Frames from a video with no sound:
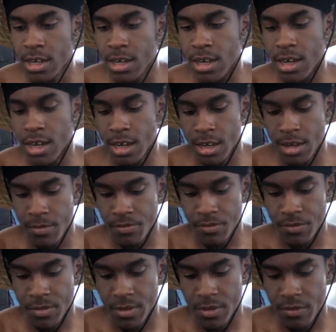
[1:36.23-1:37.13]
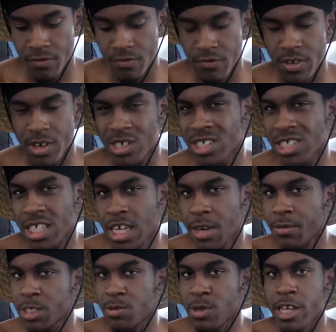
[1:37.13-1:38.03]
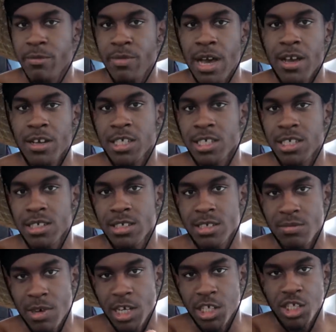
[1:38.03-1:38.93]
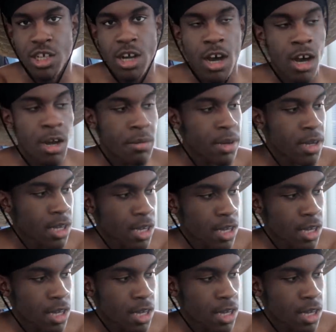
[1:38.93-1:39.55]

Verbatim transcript: Uh, first thing I want to speak about is my job.